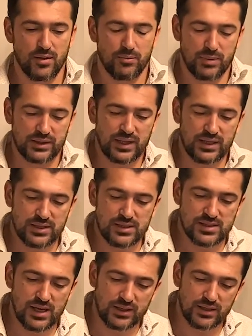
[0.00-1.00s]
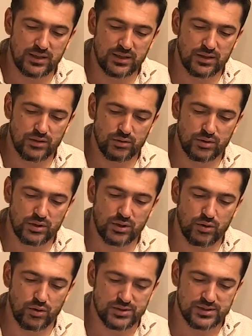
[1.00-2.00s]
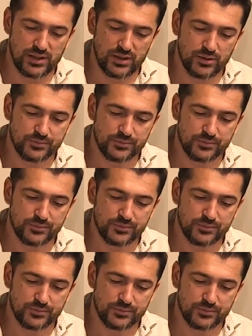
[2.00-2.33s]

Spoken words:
but not exactly on the wholesale.